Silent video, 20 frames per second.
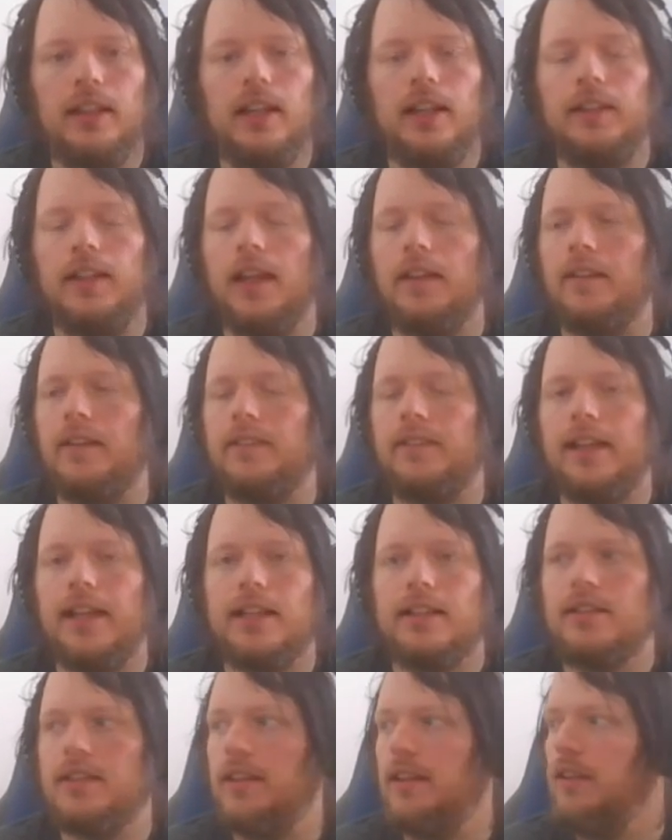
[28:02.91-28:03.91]
Another
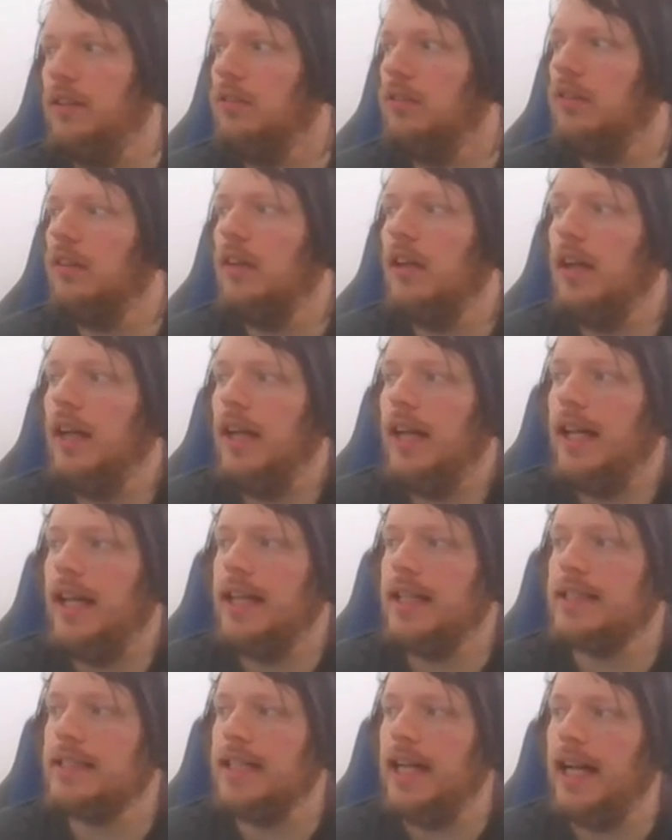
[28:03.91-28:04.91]
thing too
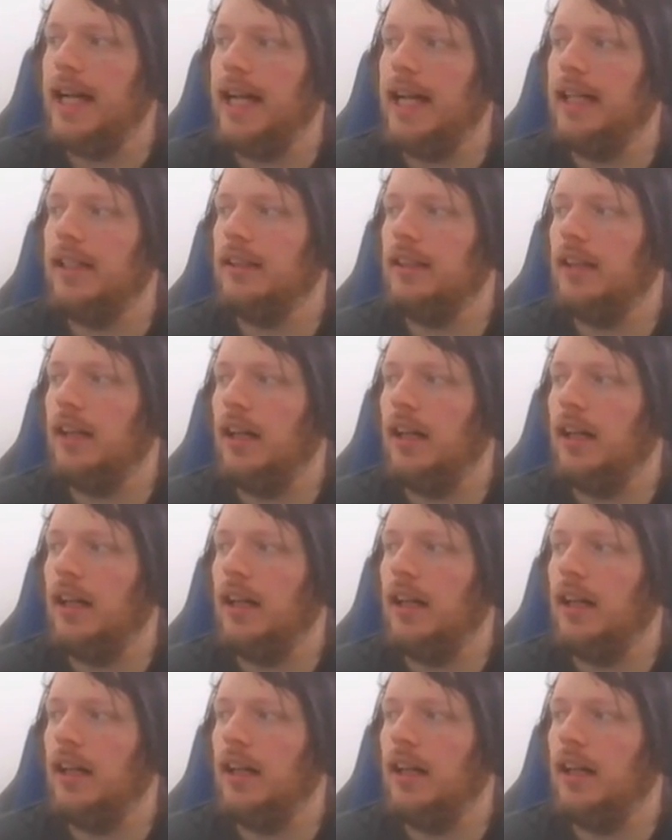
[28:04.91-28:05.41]
is that